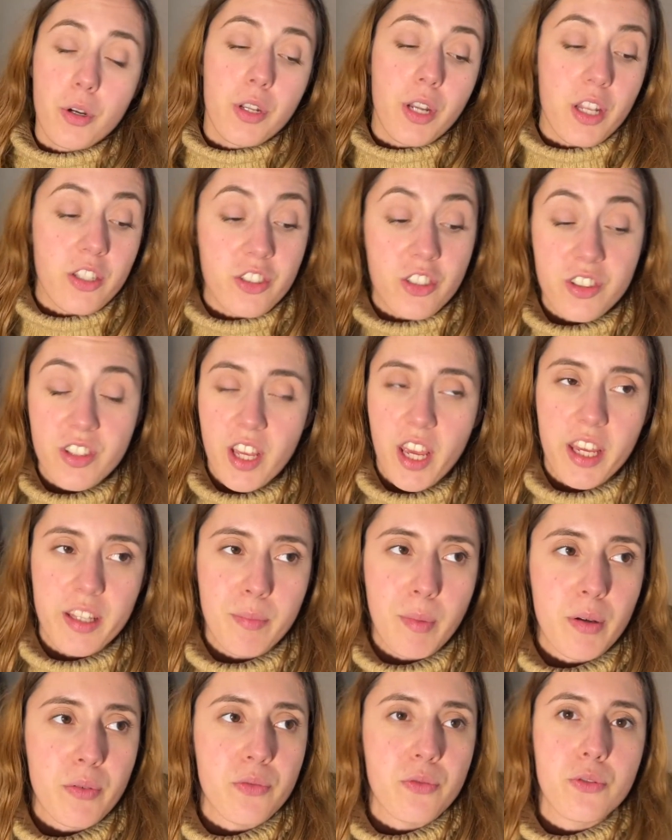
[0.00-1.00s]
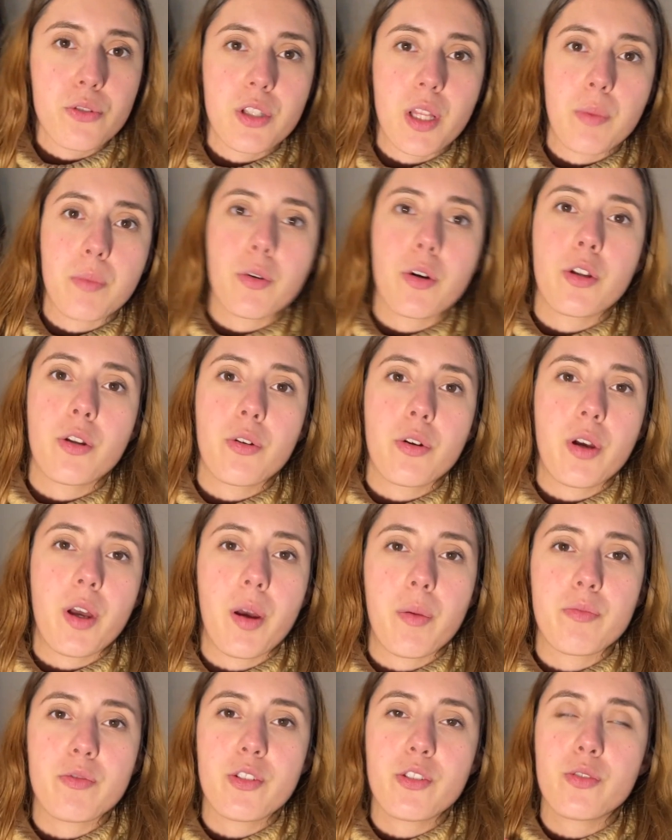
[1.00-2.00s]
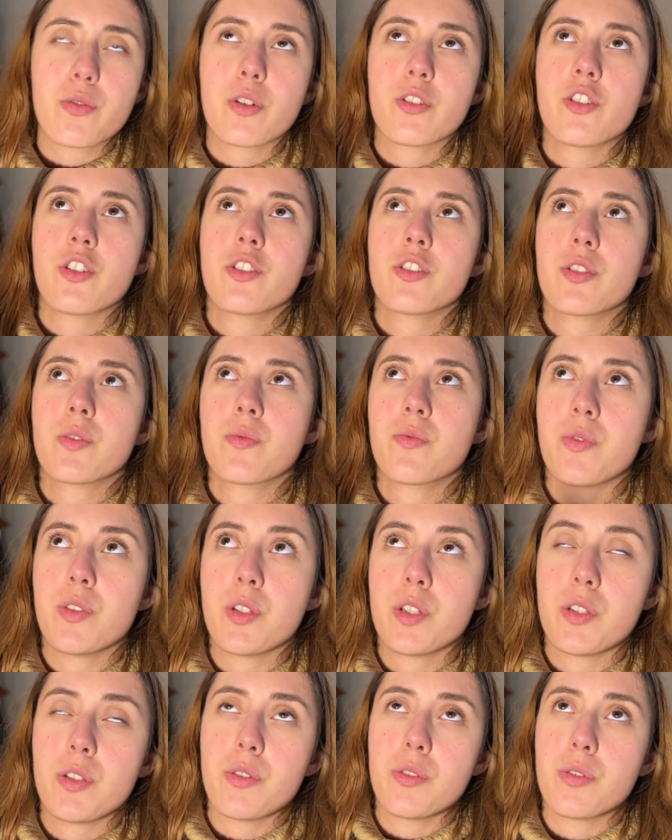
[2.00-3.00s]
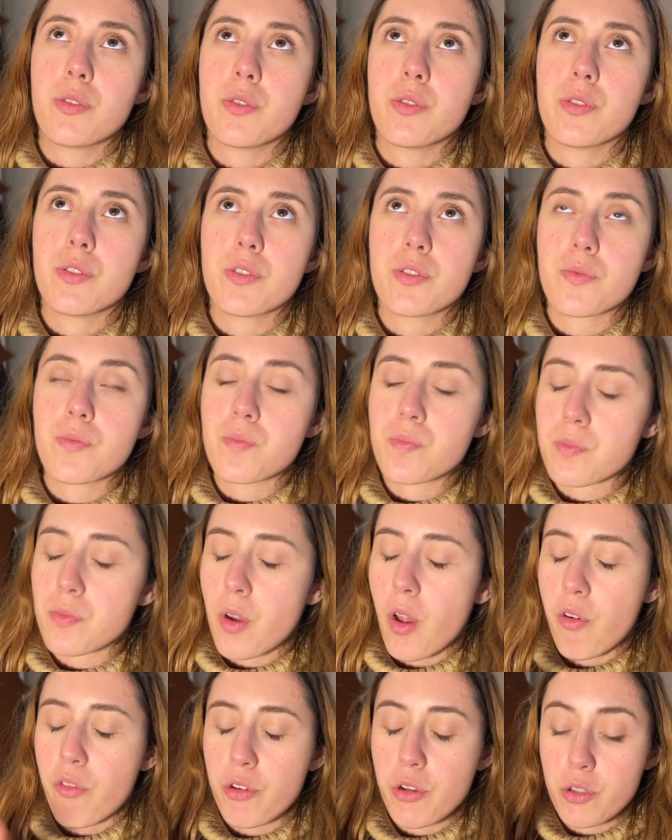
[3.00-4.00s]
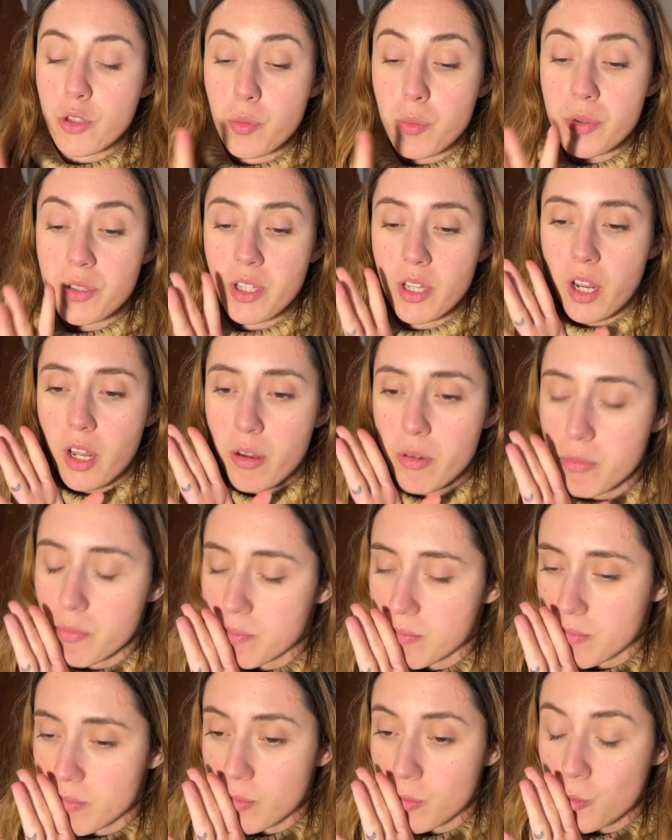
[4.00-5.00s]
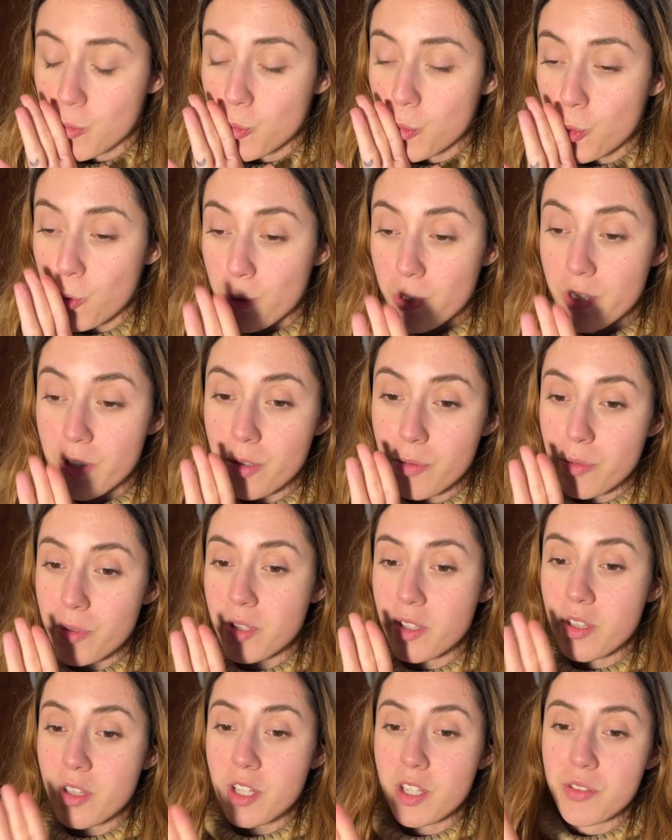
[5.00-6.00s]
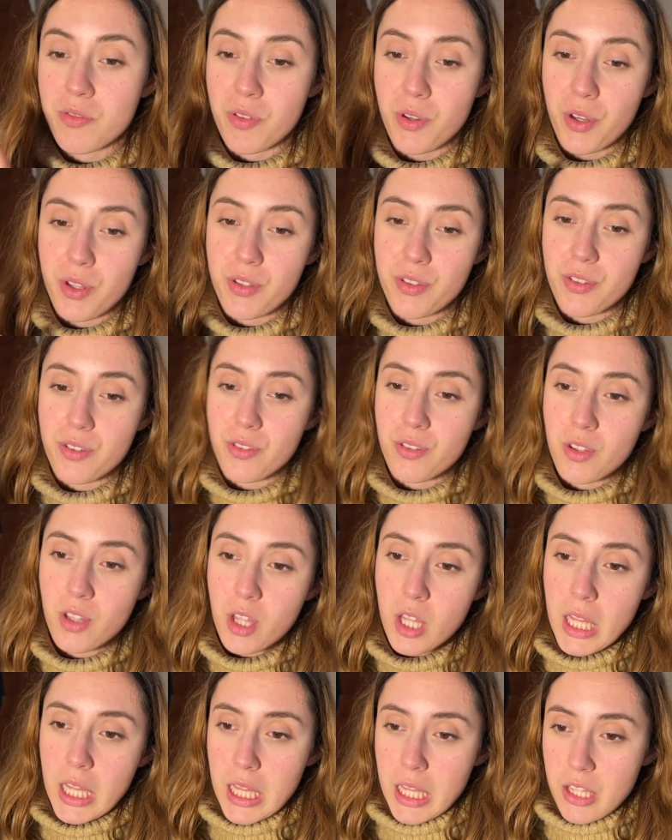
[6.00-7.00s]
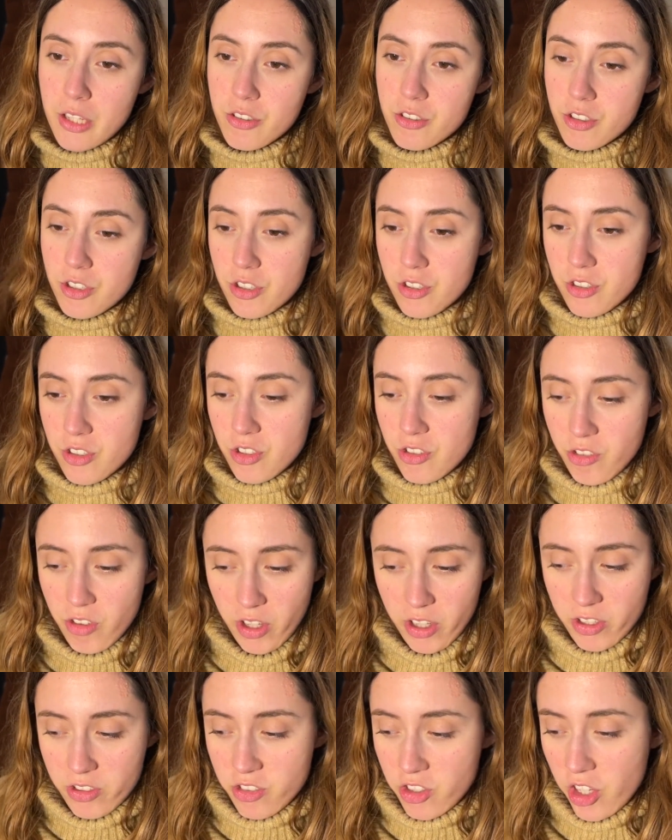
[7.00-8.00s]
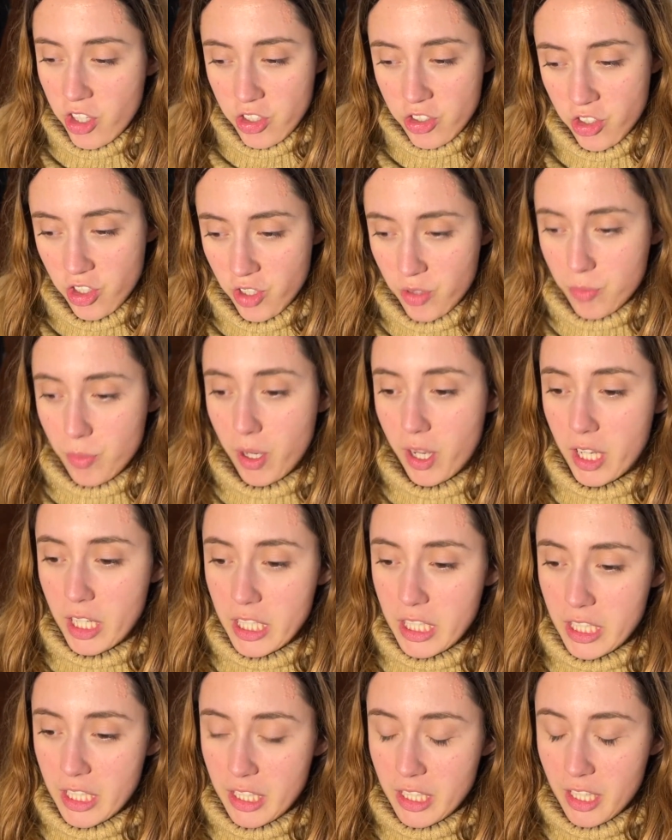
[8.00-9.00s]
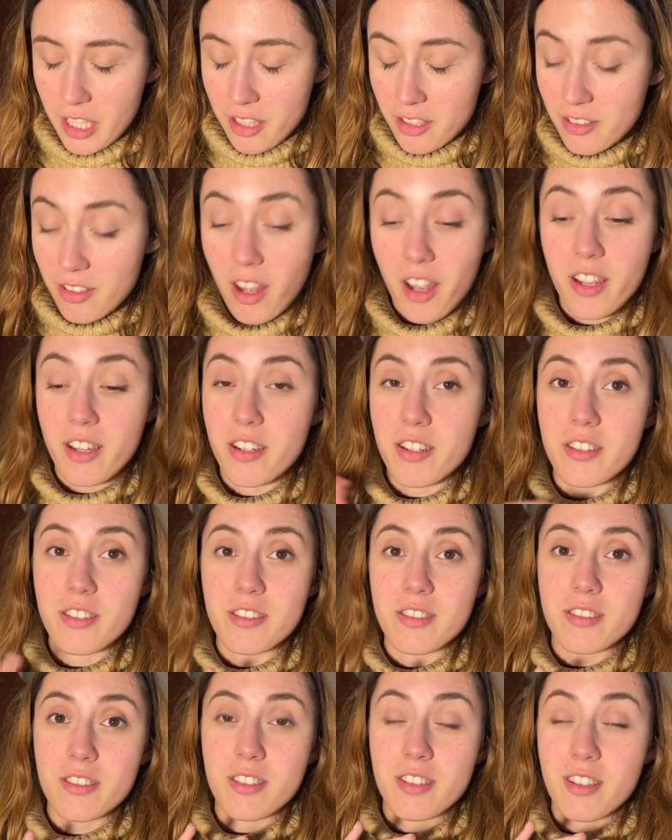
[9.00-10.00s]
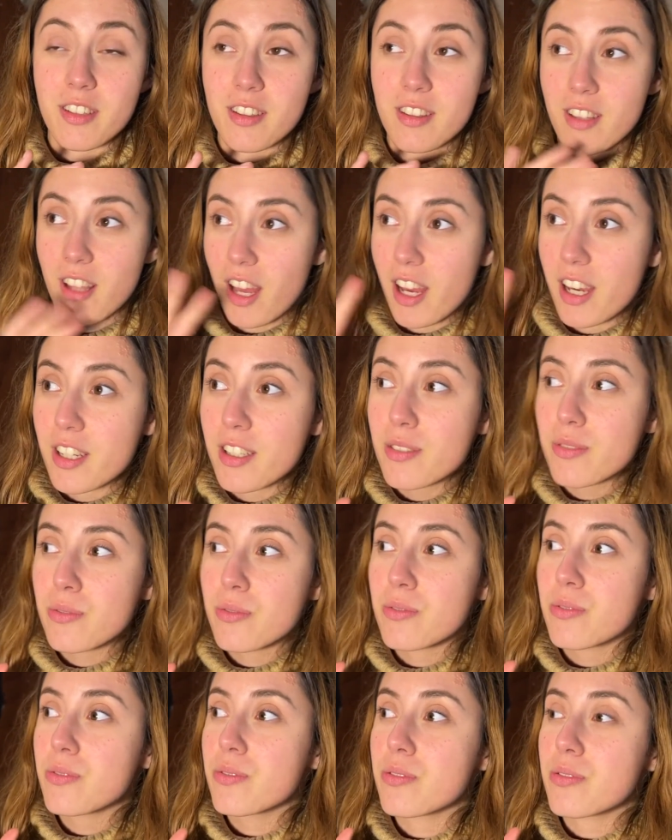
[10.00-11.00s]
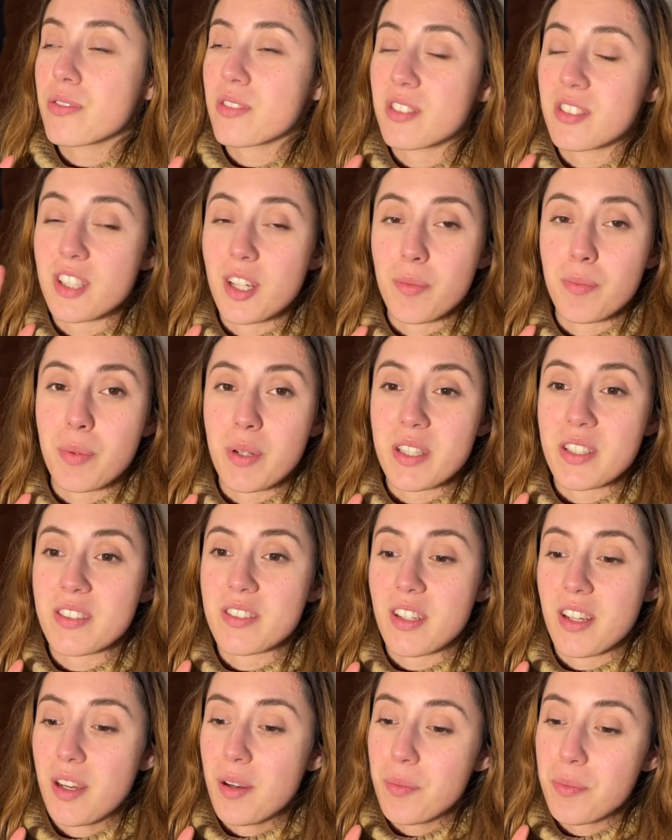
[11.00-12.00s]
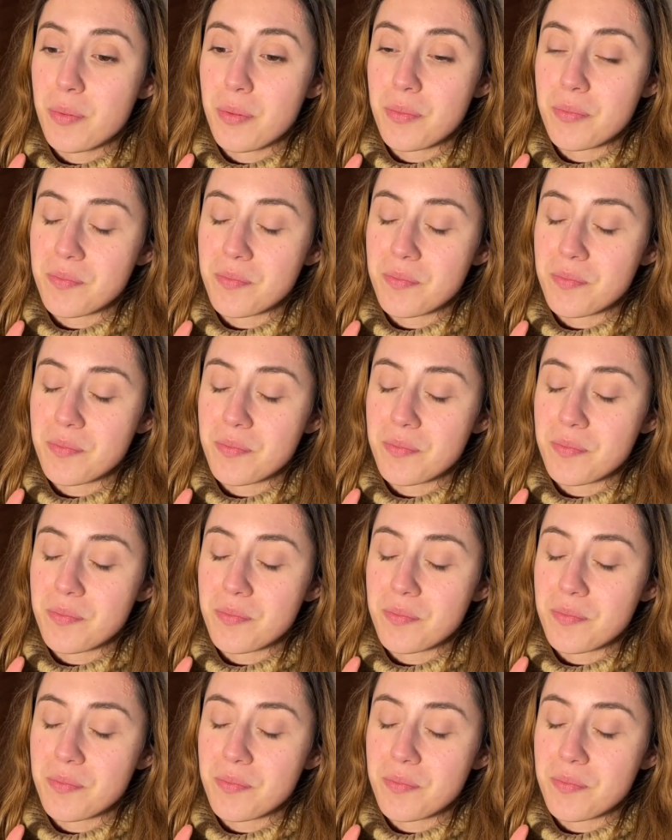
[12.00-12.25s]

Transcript: I just add my fruit. I'm just watching some videos of a YouTuber that I really, really love, and she's just like changing my entire life step by step.